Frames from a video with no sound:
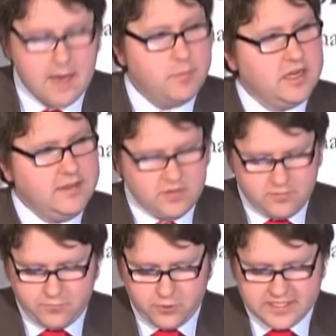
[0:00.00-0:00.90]
believe
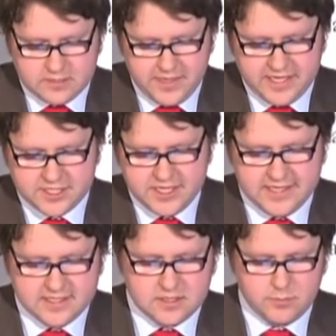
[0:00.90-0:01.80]
that free speech
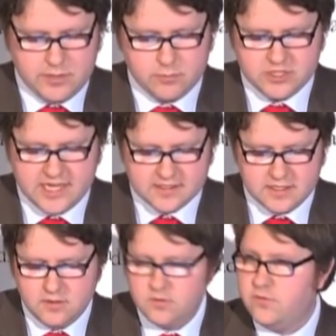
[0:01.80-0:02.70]
needs to be
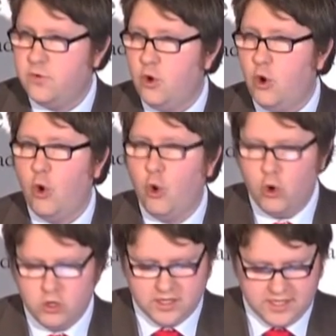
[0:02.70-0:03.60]
protected for
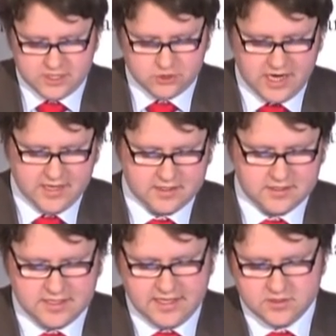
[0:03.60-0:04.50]
all
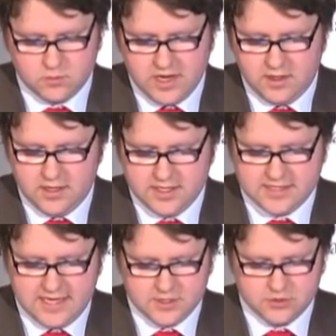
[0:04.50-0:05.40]
Australians as well as
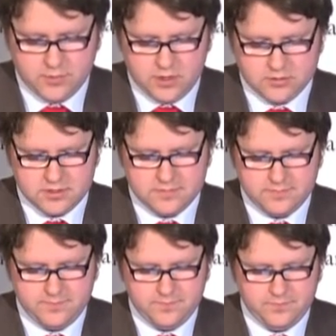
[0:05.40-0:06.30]
Andrew Bolt.
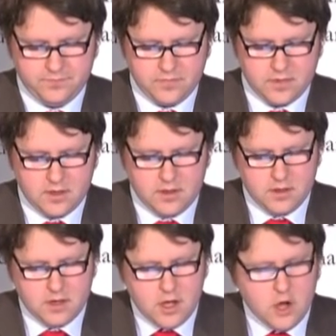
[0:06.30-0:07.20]

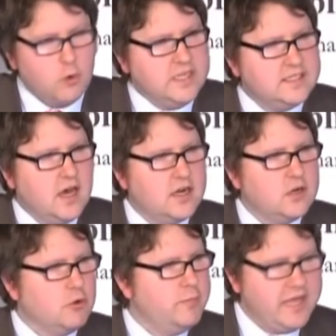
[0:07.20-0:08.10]
We started
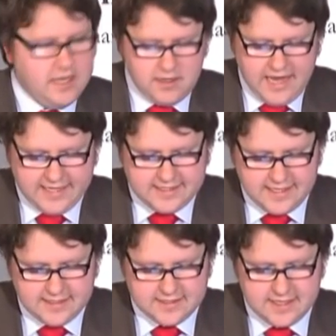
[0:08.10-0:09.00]
a Repeal
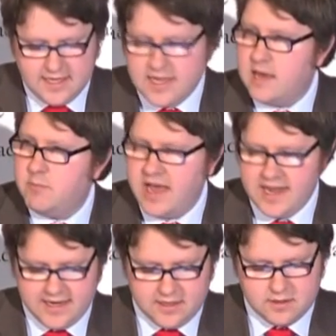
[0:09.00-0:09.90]
18C
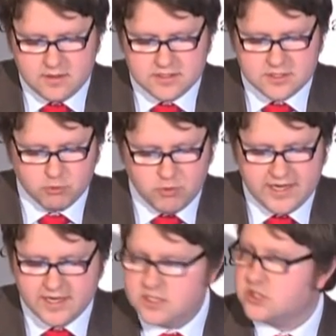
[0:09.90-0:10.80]
campaign to
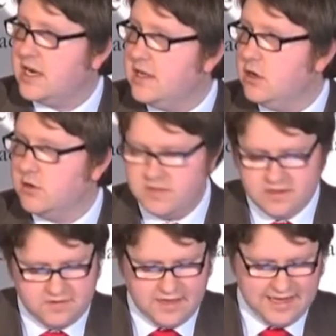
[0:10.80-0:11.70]
rid Australia of
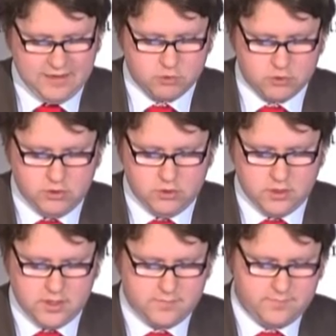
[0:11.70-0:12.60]
this illiberal law.